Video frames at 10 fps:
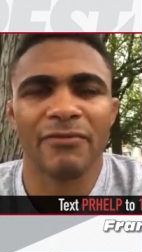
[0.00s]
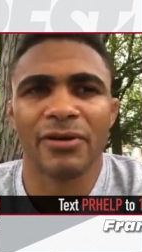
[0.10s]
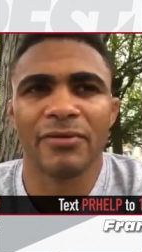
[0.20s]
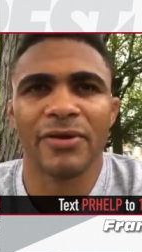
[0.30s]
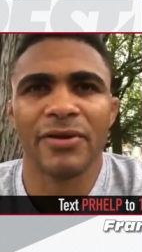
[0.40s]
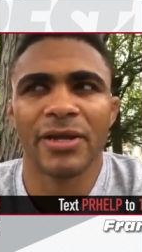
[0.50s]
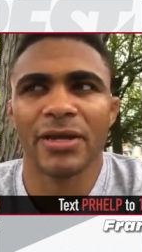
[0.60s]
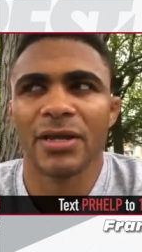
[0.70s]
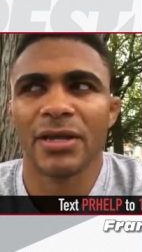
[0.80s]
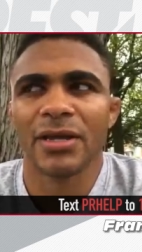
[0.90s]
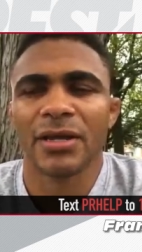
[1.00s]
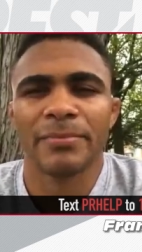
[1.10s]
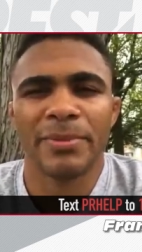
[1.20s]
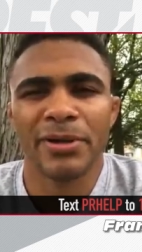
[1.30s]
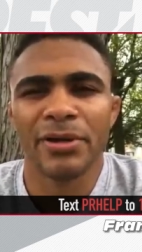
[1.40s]
very
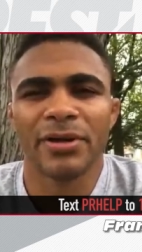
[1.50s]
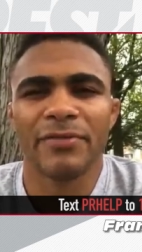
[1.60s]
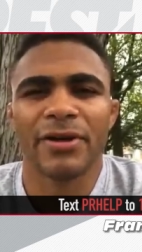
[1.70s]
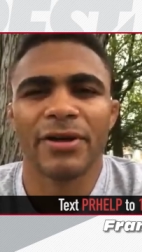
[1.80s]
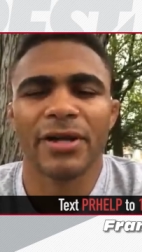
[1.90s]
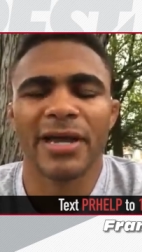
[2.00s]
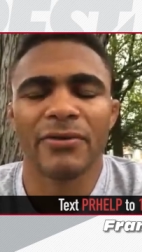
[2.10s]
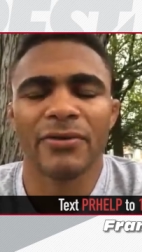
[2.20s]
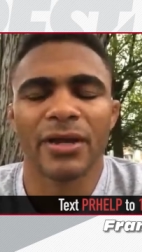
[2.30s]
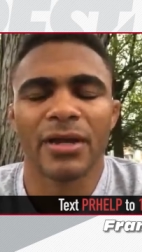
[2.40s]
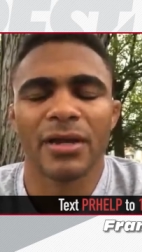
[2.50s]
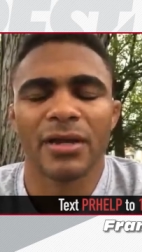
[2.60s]
bitter, very angry